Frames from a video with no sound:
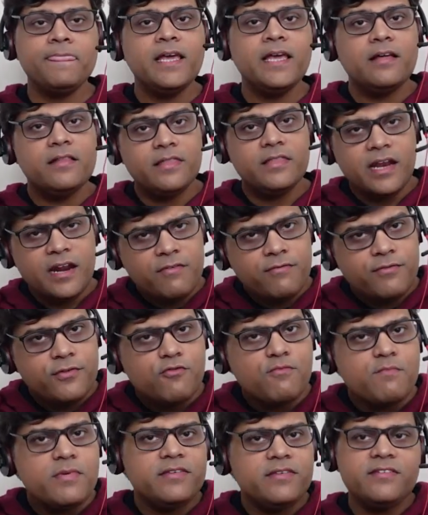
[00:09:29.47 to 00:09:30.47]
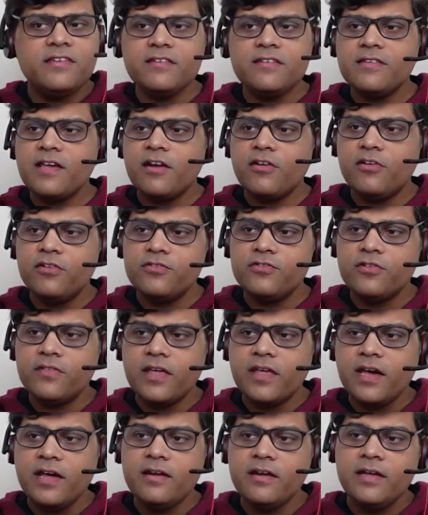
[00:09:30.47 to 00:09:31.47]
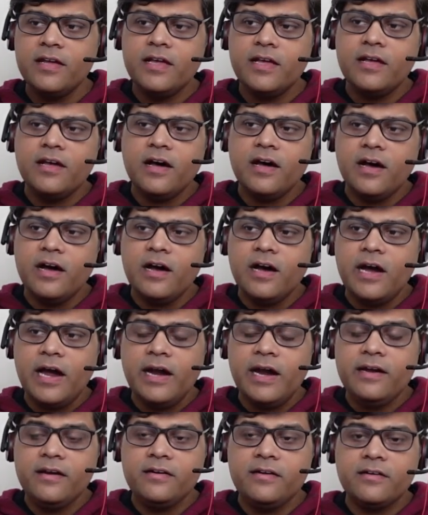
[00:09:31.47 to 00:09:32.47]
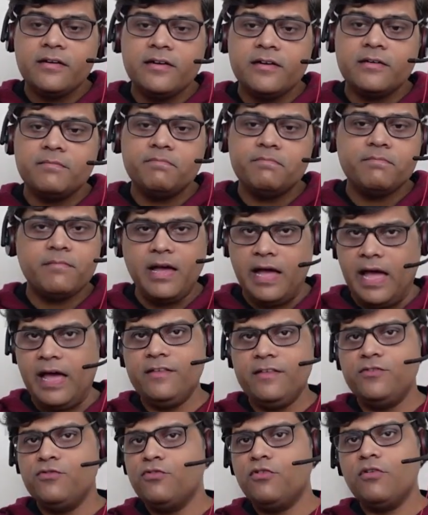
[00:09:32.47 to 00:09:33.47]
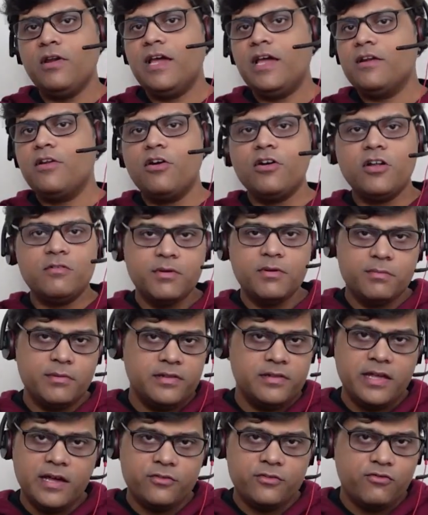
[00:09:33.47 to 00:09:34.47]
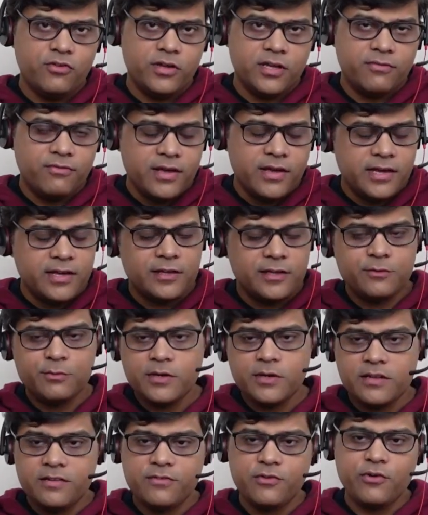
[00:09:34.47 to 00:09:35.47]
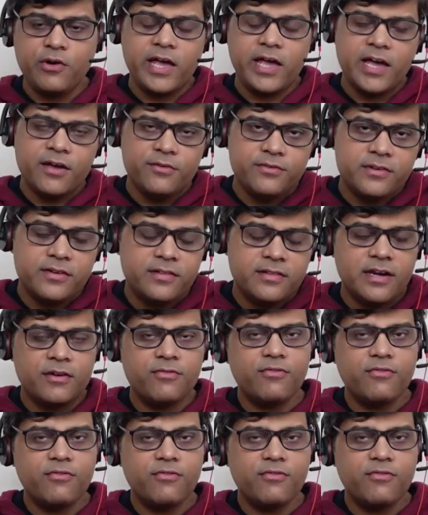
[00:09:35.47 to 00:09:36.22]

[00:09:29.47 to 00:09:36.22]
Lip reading: There are few mistakes are also there. As you know, like a lot of people, they are showing fake experience. So I have seen that. For